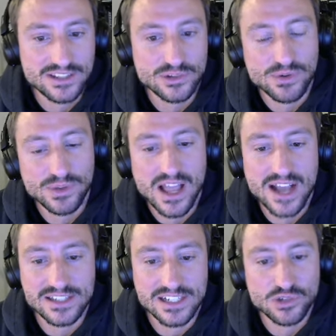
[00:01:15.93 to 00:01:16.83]
So he
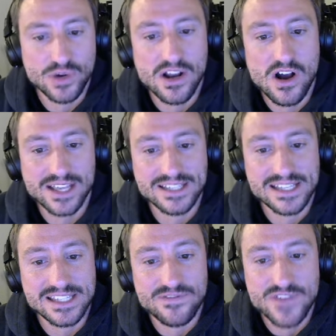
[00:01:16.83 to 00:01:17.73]
relies on his great hockey
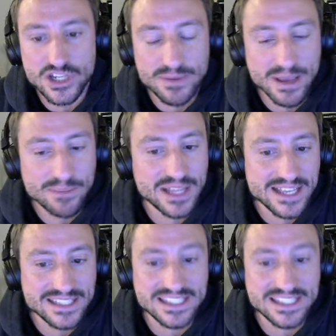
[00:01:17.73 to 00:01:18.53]
sense and vision to make plays.